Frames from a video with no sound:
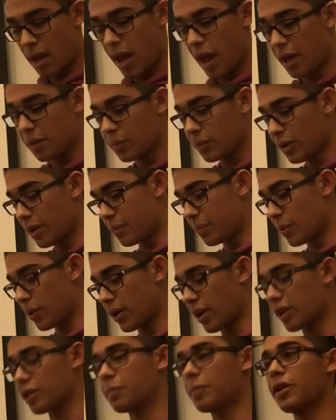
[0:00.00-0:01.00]
Anne
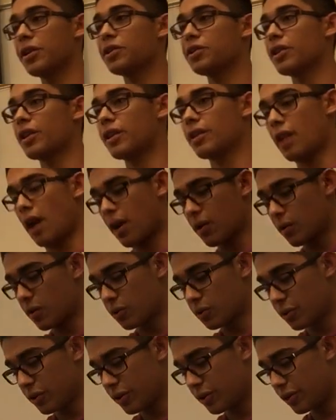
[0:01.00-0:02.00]
Marenborg has a PhD in
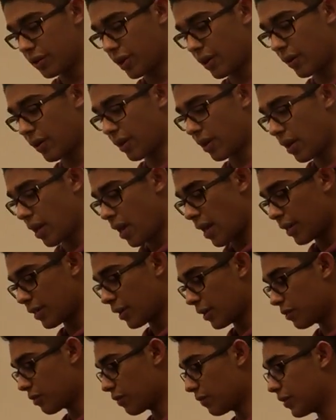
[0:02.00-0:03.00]
agriculture engineering and
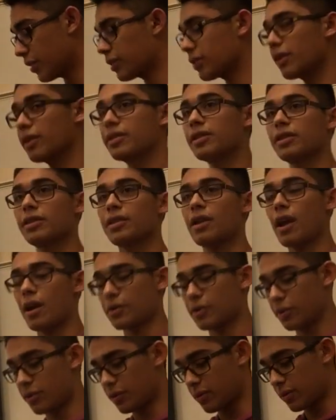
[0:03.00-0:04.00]
scientific studies at the
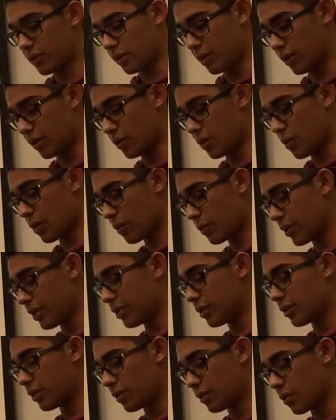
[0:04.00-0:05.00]

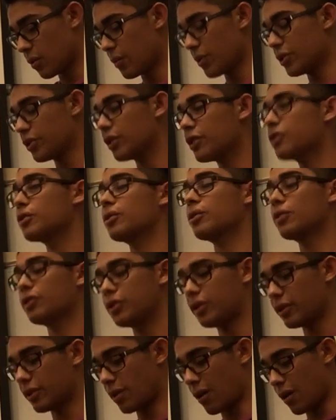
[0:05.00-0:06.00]
Norwegian Institute of
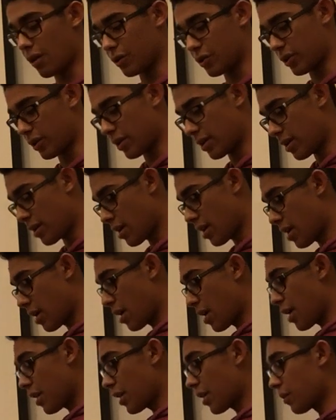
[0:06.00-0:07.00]
Gene Ecology.
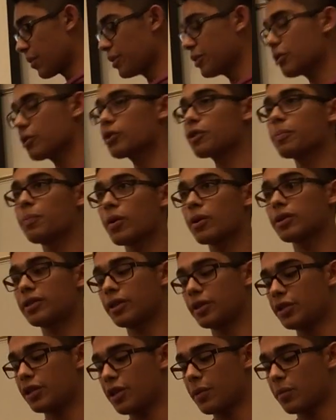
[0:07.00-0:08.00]
Their research supports
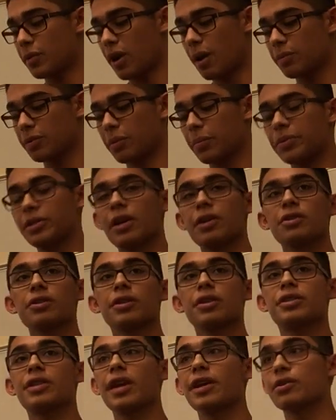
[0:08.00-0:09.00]
that GM crops are
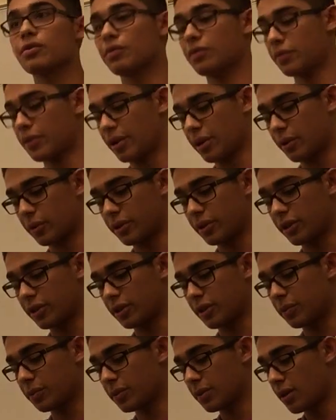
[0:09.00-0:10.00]
potentially dangerous for
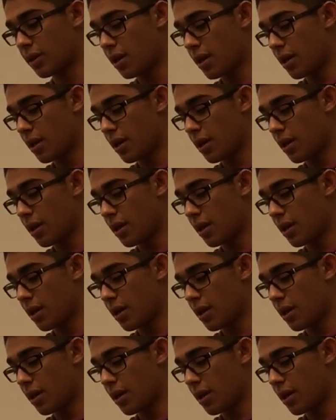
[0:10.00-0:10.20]
ecosystems,